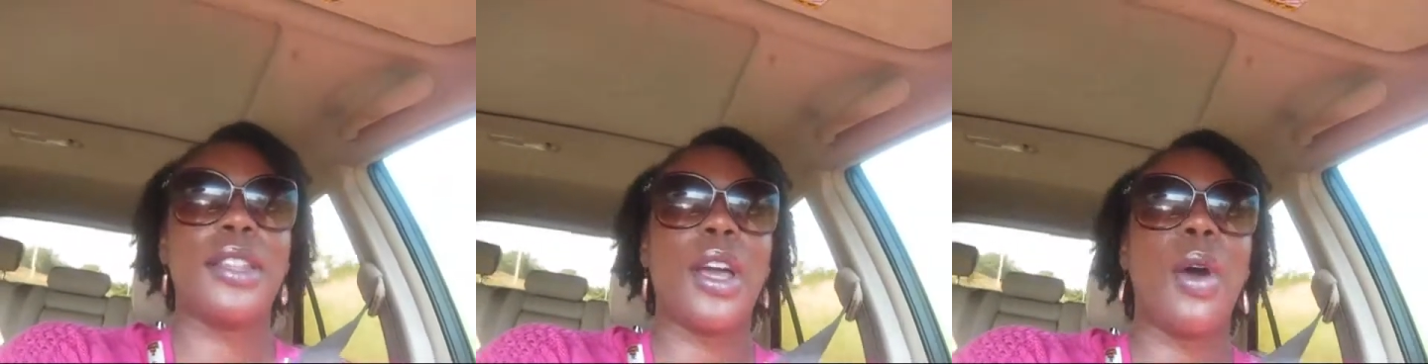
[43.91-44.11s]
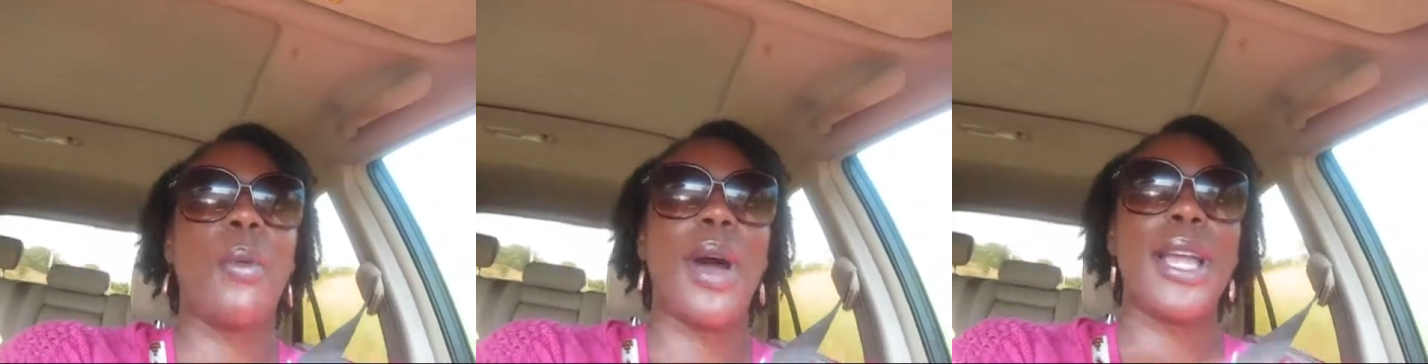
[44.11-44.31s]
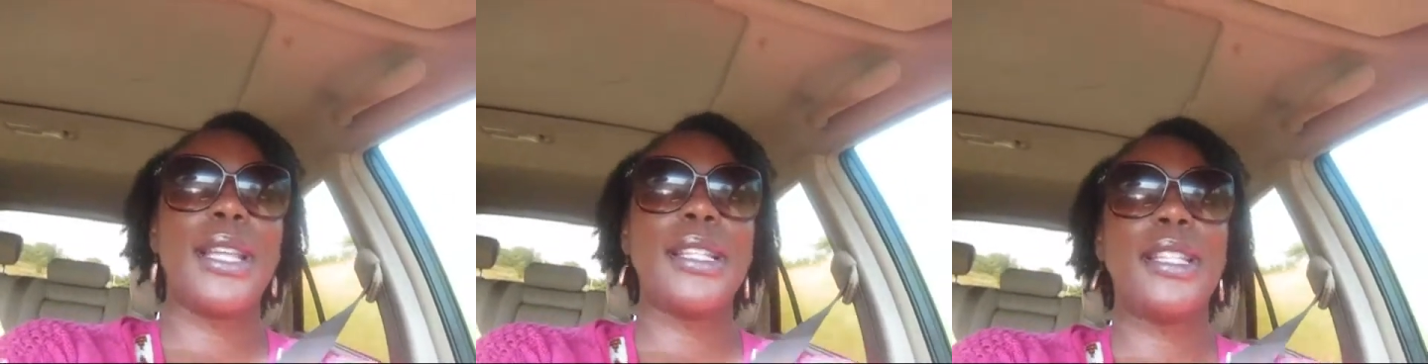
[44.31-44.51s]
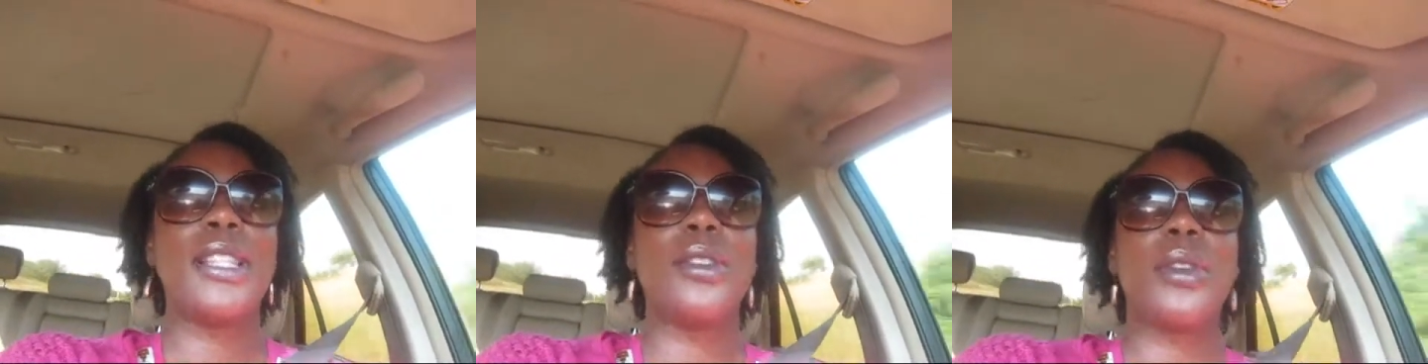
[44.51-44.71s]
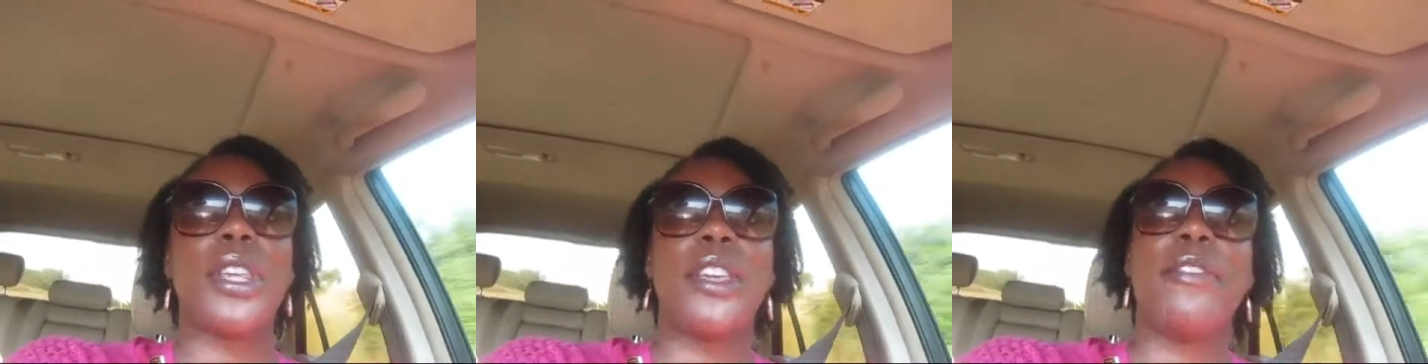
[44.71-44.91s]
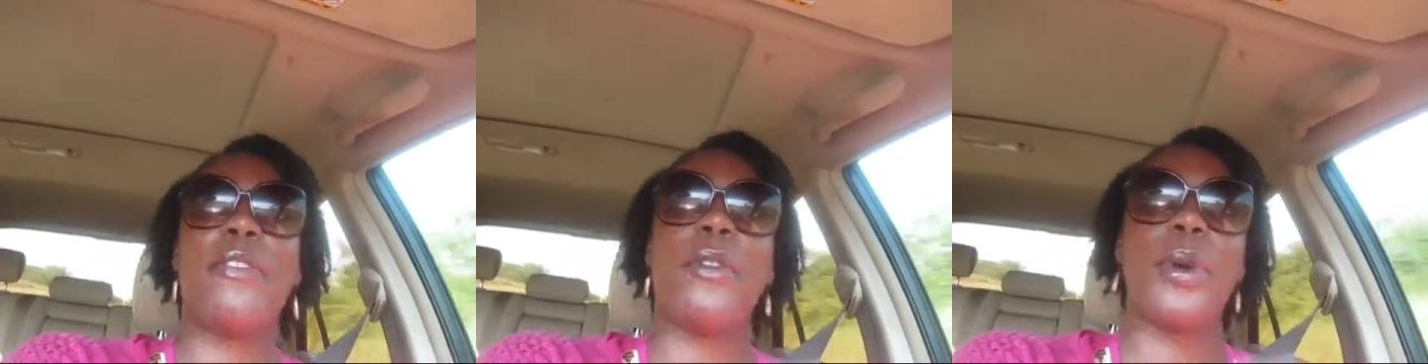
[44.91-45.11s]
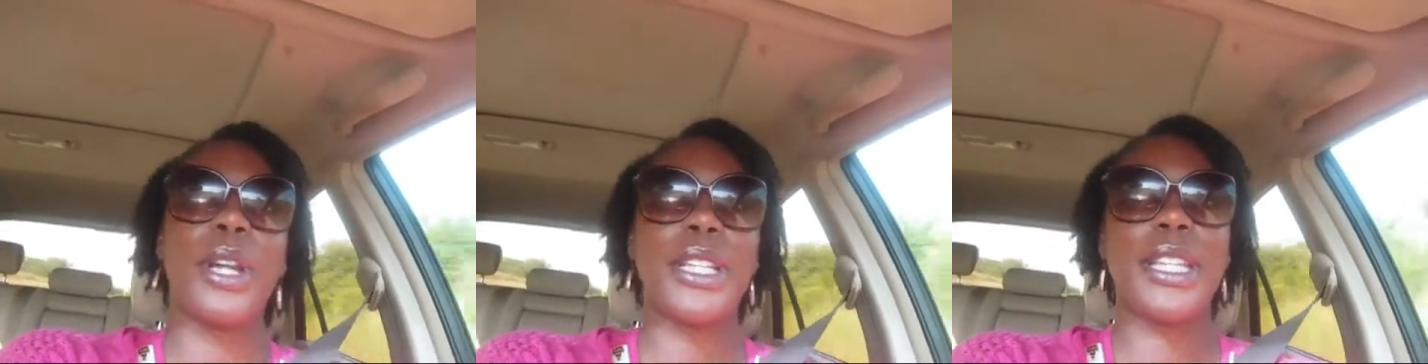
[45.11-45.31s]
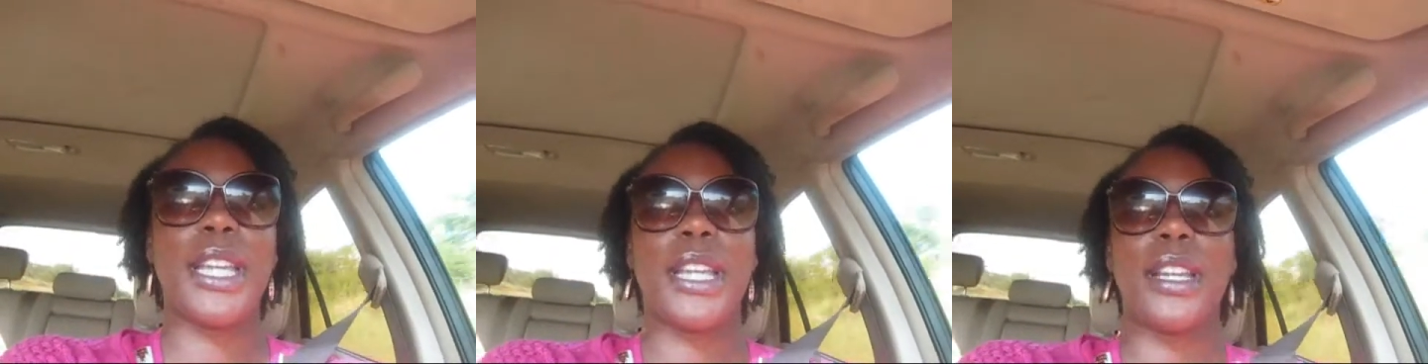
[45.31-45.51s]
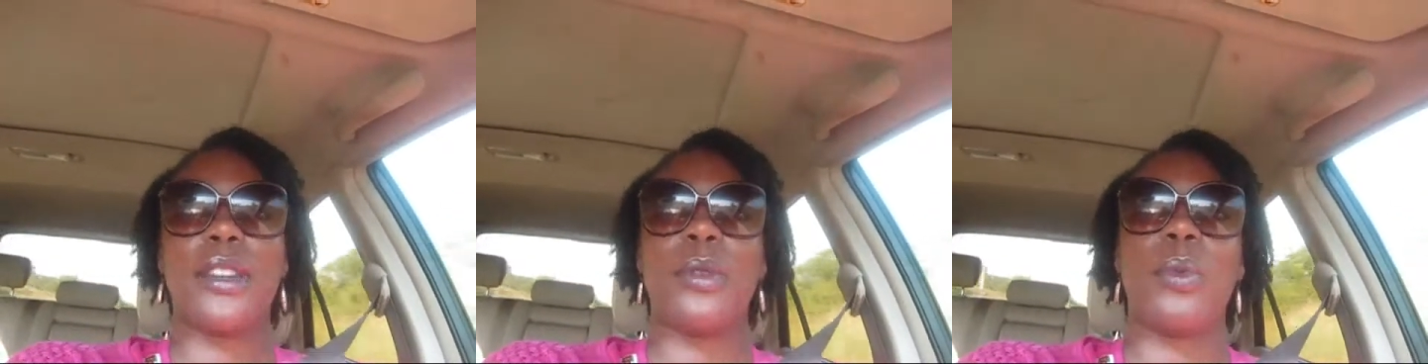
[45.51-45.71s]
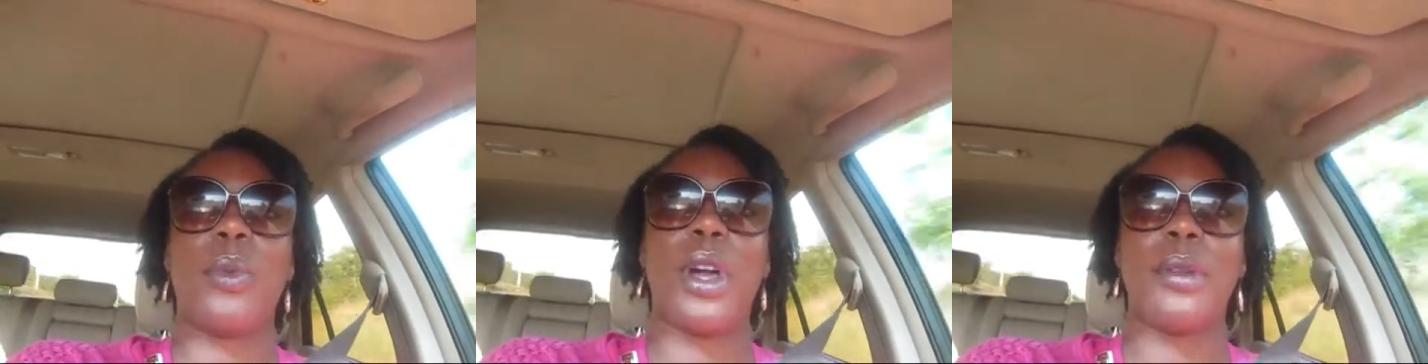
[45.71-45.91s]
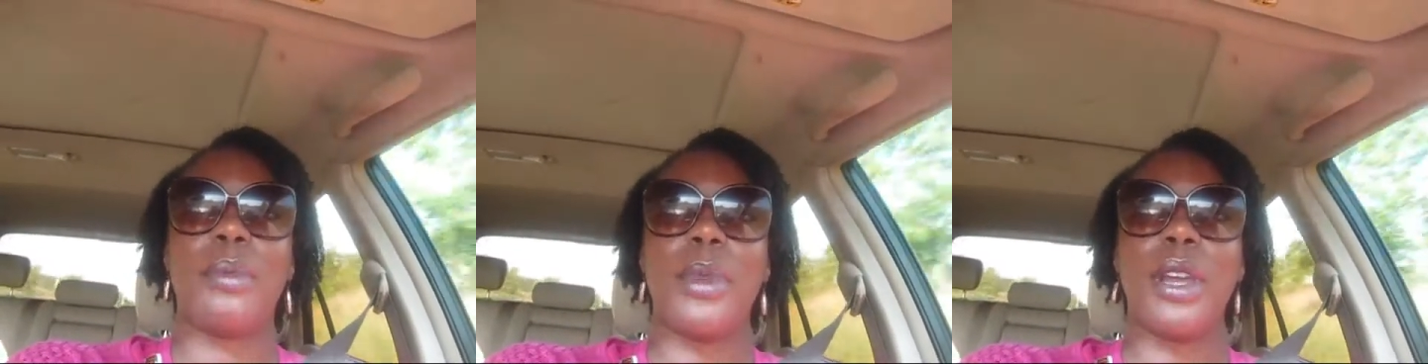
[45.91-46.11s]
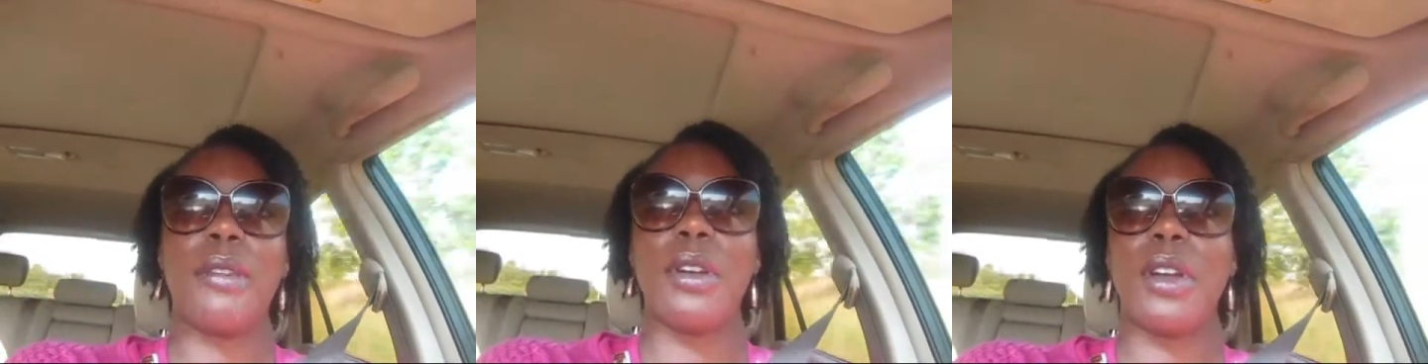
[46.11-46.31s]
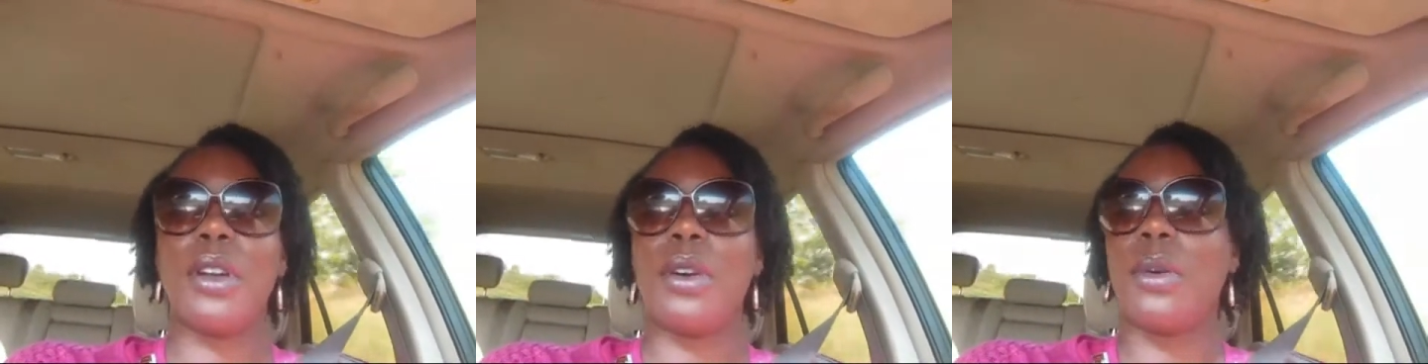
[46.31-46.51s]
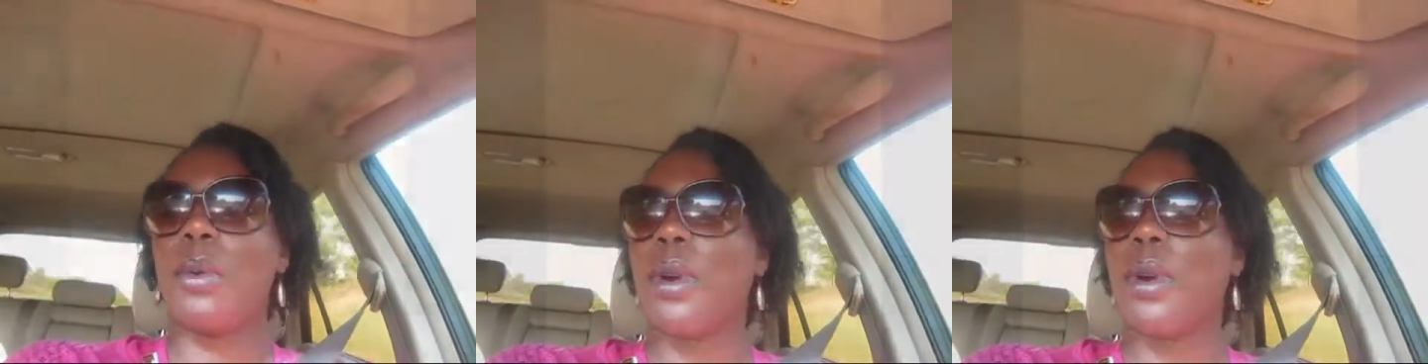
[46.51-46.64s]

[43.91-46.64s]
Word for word: the Hawaiian Silky 14 in 1 Miracle